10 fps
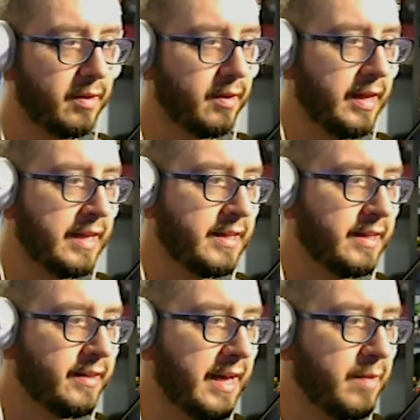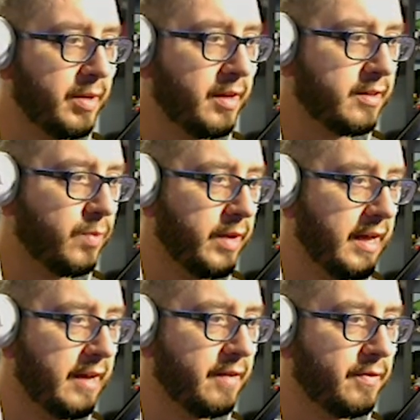it did that because we
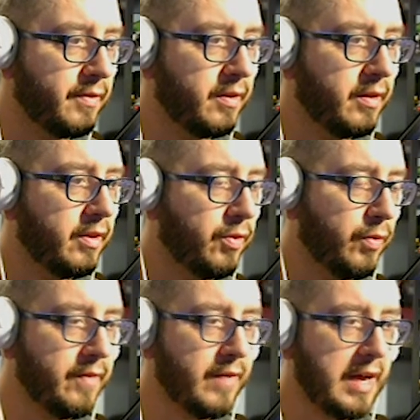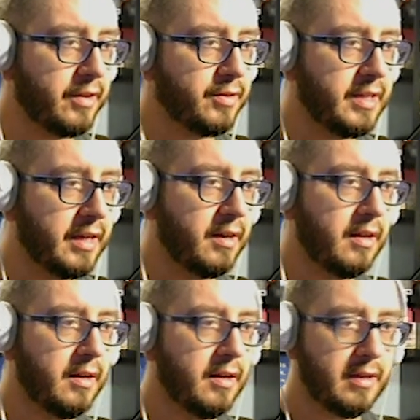have 3 values here.
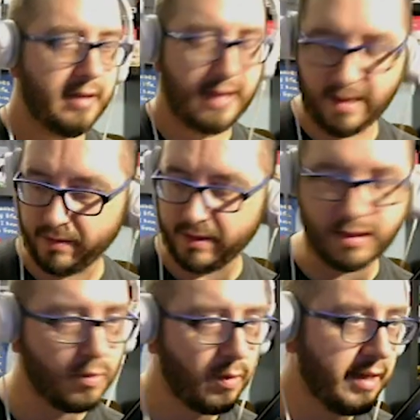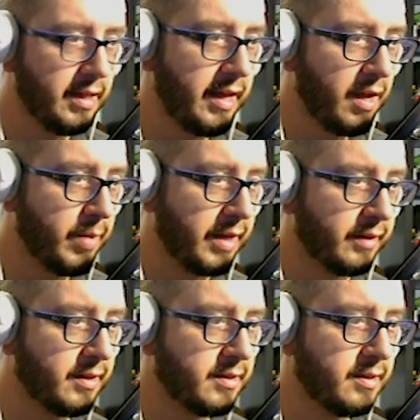Now, this is what I like about
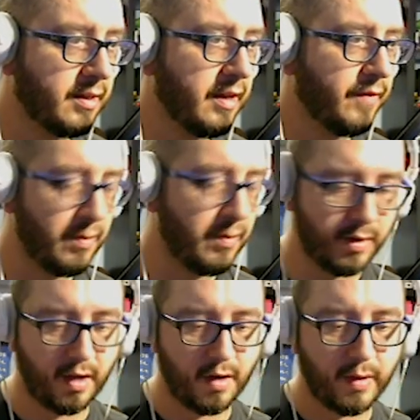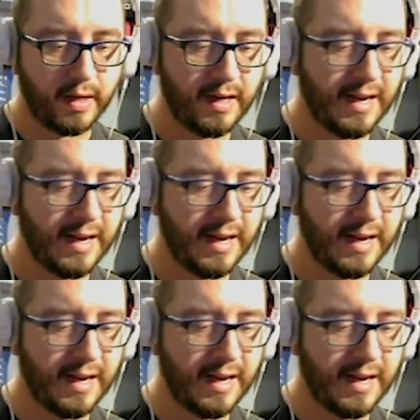this. If I want to go in and